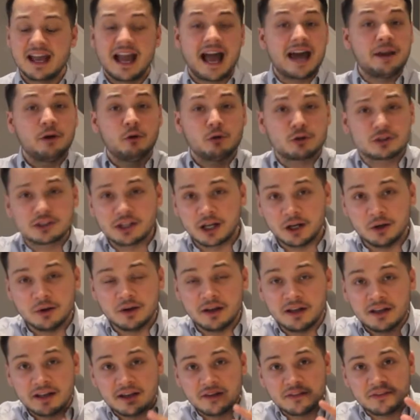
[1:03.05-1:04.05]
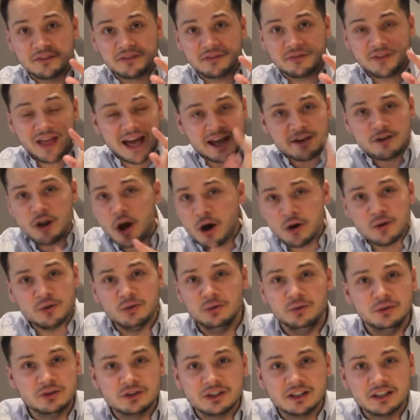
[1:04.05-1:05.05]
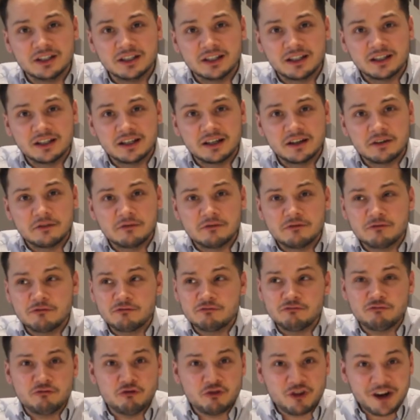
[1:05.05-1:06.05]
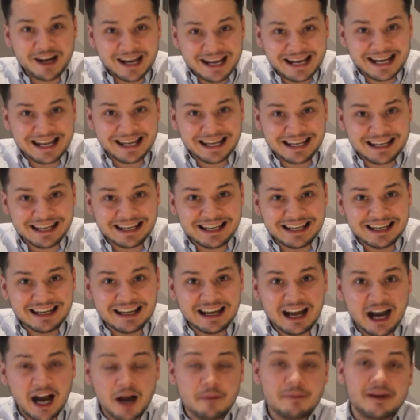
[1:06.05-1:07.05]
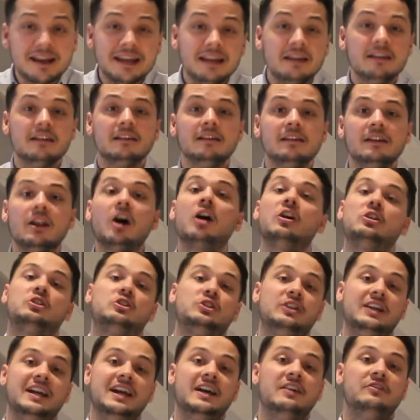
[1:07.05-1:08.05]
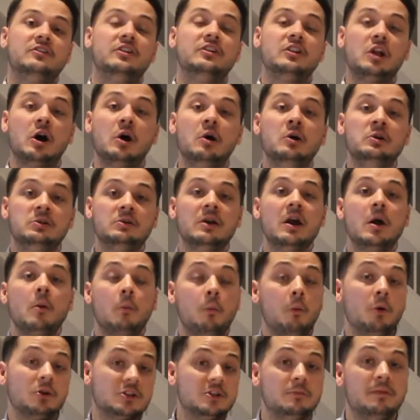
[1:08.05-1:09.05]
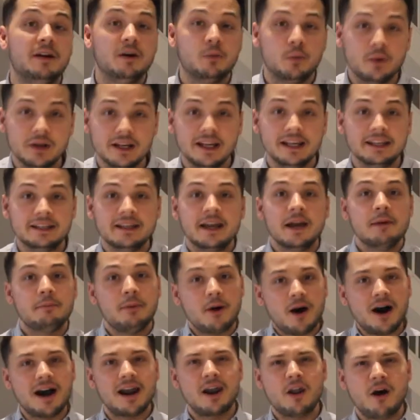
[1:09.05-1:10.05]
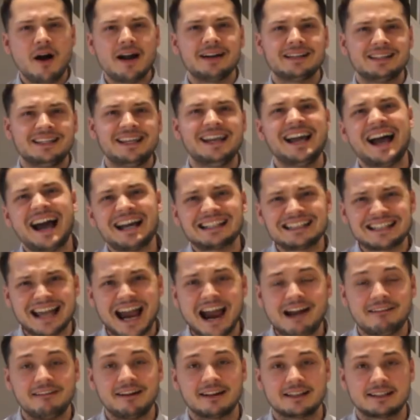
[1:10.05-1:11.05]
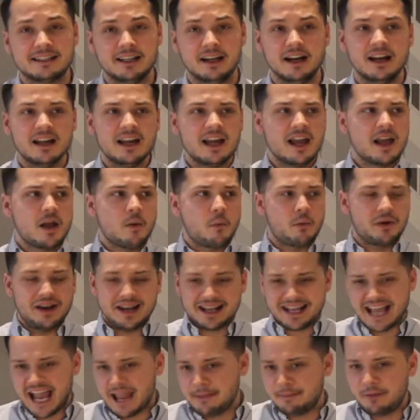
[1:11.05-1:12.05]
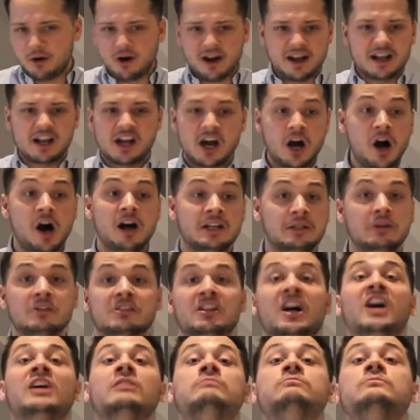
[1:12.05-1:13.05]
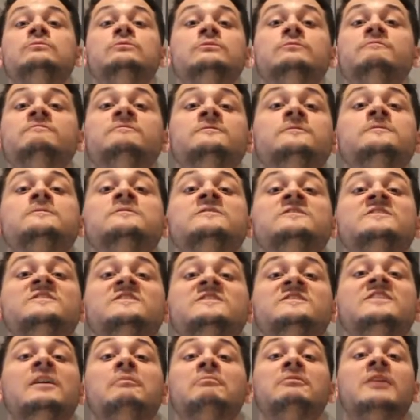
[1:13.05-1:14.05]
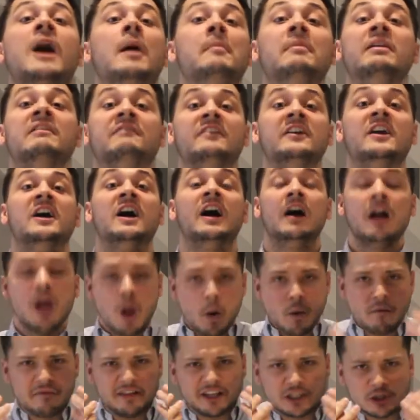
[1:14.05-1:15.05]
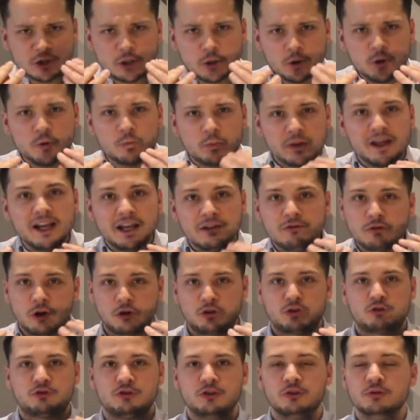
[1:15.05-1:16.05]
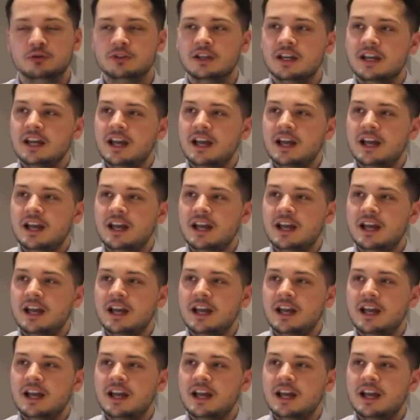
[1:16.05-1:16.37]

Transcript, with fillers: And also, that nose. Really? I mean, last year the nose was a bit weird, but I liked it. It had character. When it came behind cars, it was like, mm, I'm coming for you, with these two big nostrils.